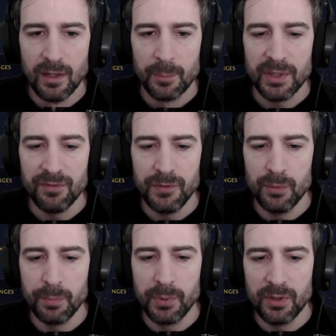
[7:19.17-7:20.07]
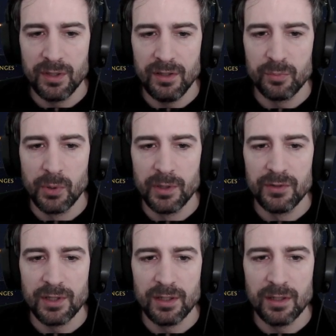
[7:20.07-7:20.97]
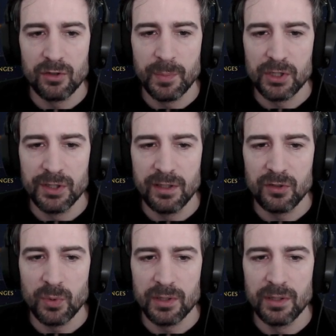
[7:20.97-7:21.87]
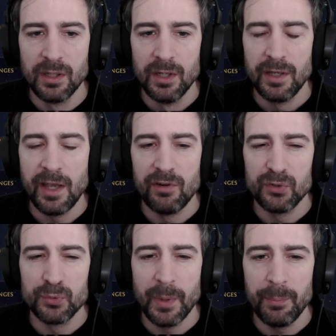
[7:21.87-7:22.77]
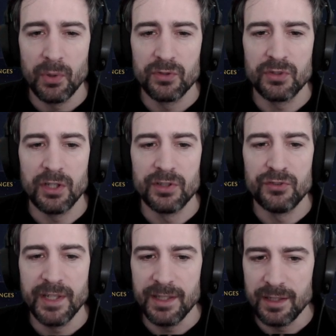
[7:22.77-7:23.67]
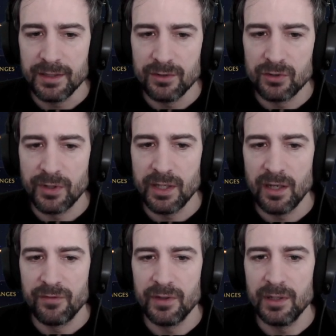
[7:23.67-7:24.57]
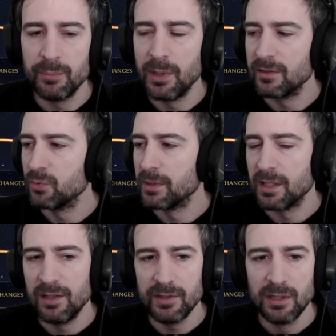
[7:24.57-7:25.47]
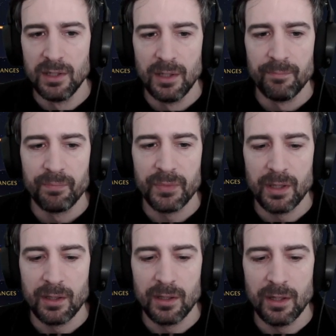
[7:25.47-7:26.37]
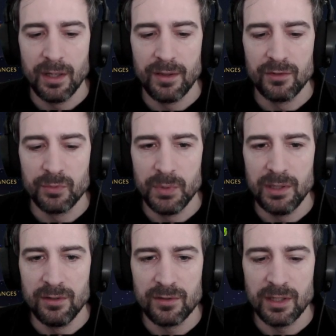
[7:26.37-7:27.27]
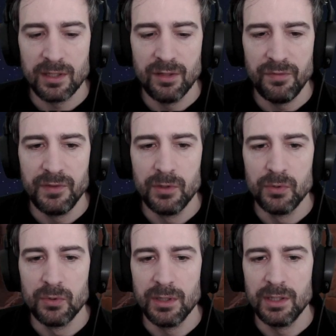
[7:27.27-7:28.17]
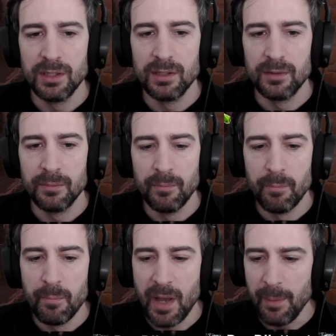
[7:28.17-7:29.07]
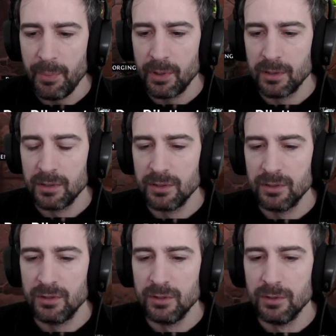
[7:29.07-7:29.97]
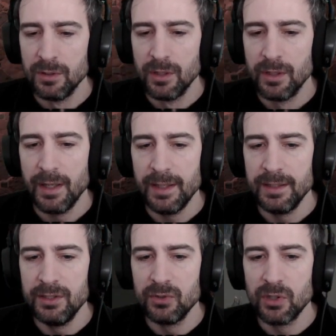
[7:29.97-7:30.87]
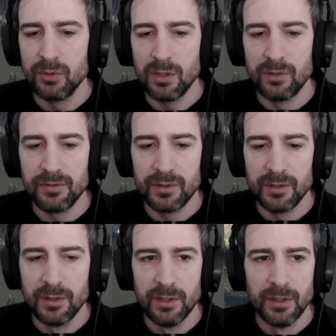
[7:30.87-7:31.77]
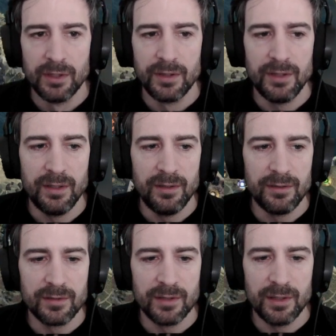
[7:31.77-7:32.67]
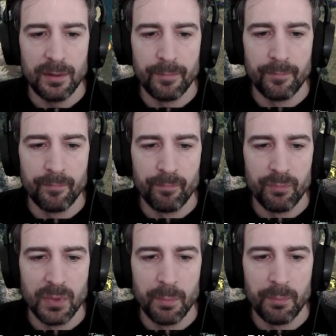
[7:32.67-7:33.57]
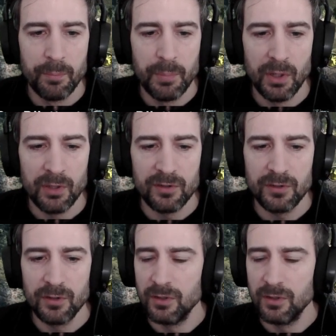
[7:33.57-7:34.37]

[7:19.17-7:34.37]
But if you put these points in, especially this one, areas of map bosses are irradiated, so they have a +1 level. And this means that if you map and you go over these boss